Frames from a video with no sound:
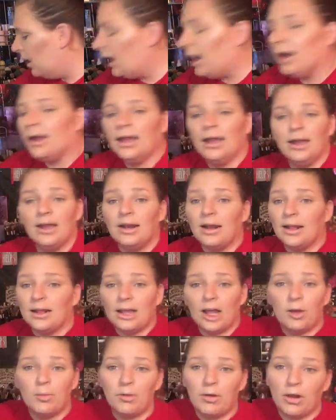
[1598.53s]
Again,
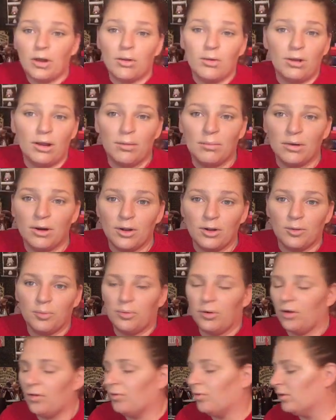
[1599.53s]
down below, let me know your
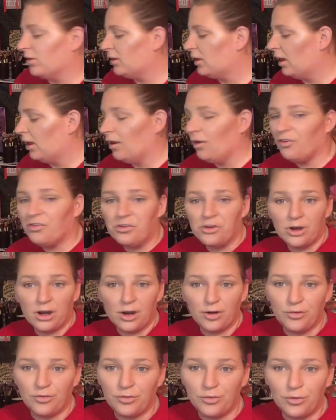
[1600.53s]
preference. If you're
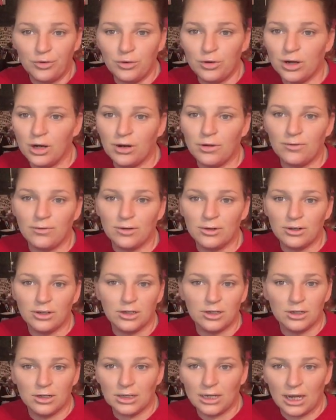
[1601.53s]
not a full
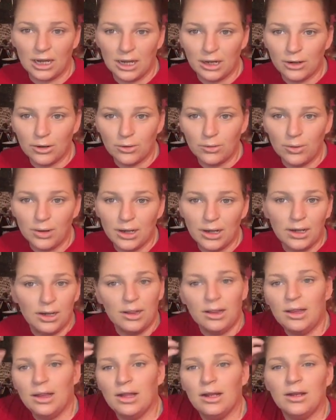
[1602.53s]
coverage king or
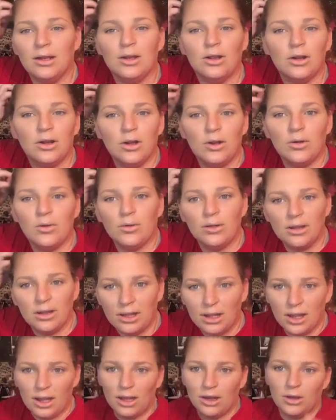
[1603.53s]
queen, then, you know,
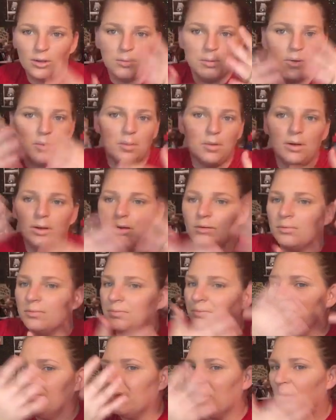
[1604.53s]
yeah, you're probably
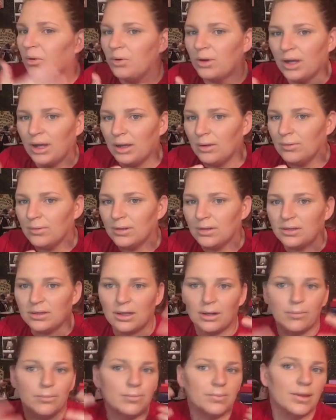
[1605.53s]
okay with the
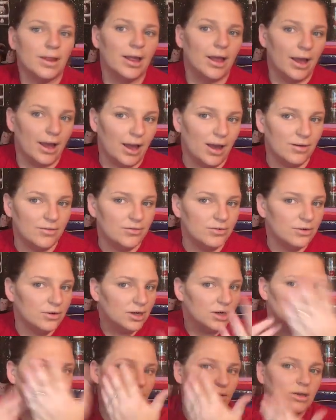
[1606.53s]
side. I'm full
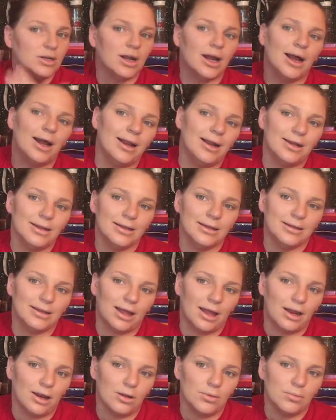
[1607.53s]
coverage. I like the
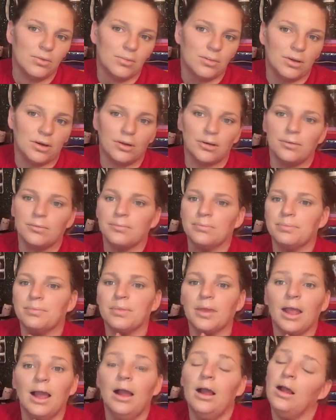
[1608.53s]
side a little bit better.
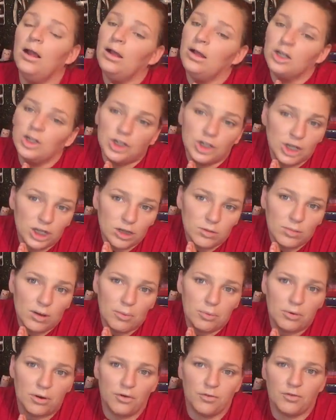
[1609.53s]
Just my
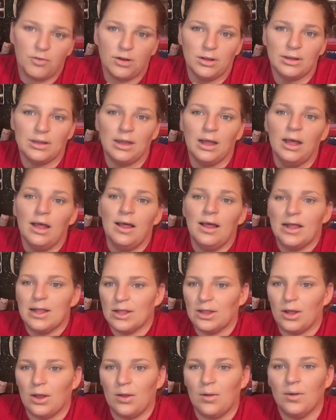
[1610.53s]
preference.
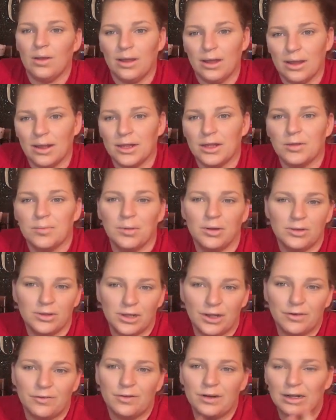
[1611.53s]
So, yes, most
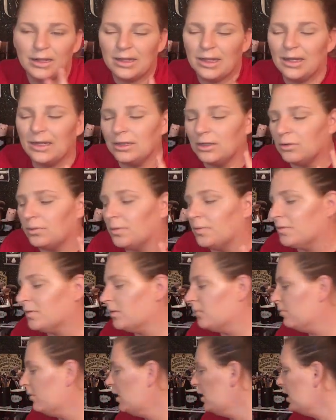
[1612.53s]
definitely, I think it's worth
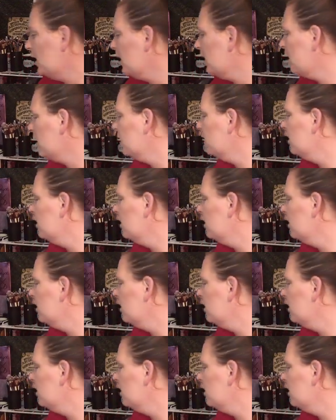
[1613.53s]
the money.